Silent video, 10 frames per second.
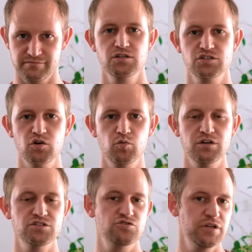So when
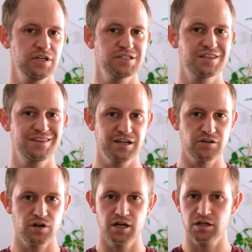a string is
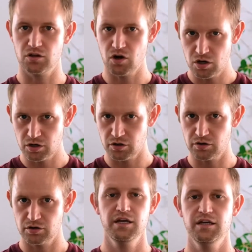thicker and longer,
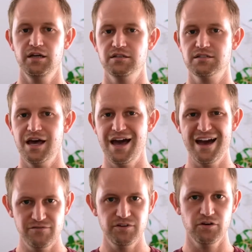it's
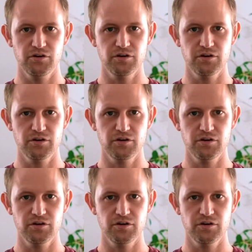heavier,